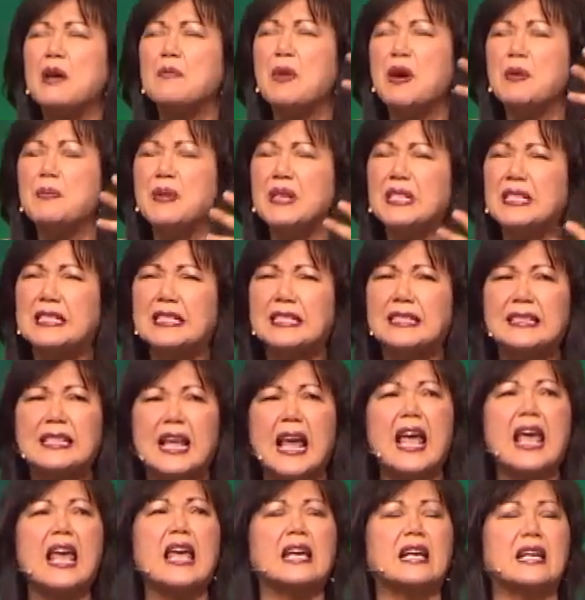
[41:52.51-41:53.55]
I'm a
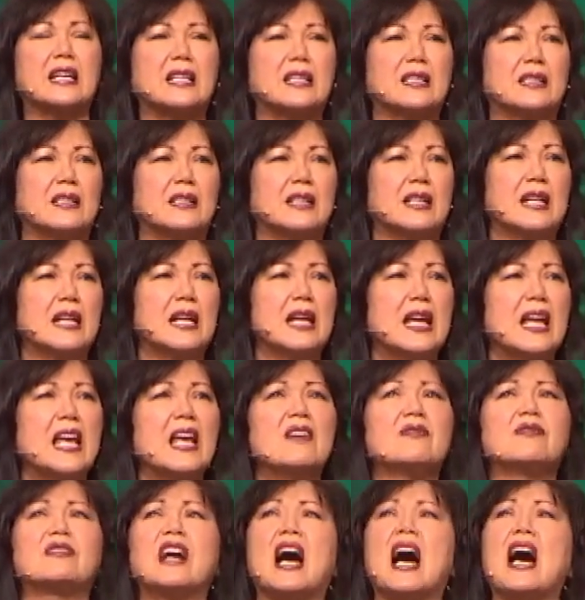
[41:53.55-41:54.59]
mistake.
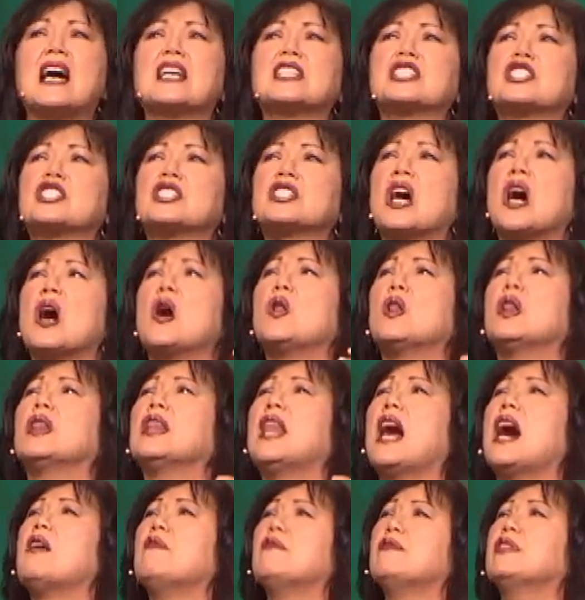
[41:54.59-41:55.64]
If God so
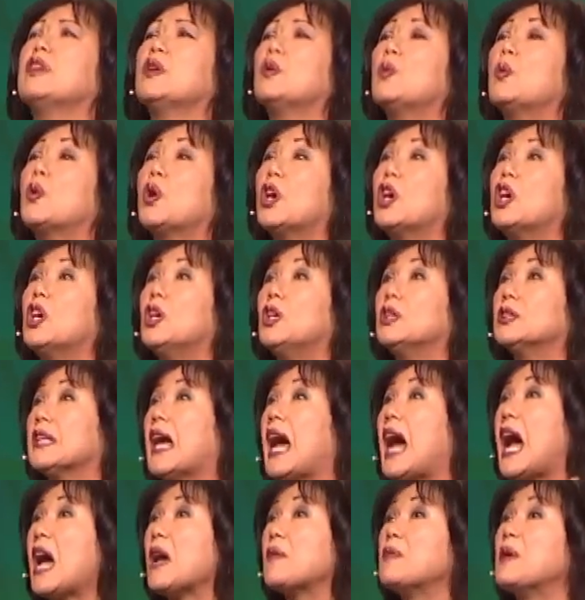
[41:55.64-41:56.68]
loved the world,
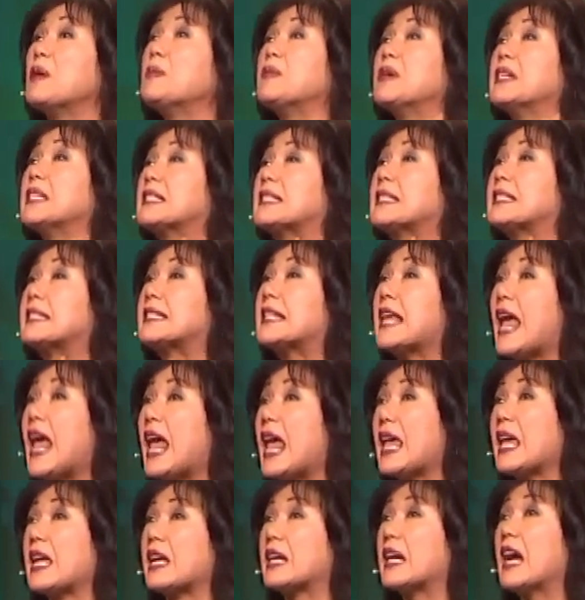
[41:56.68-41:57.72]
I'm a
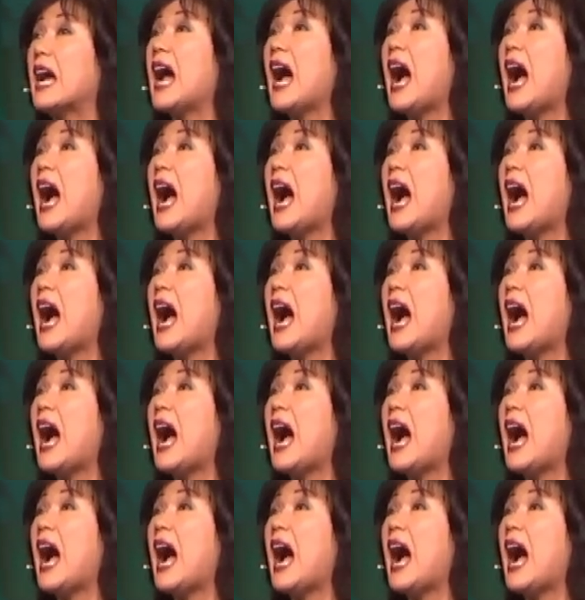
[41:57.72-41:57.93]
mistake.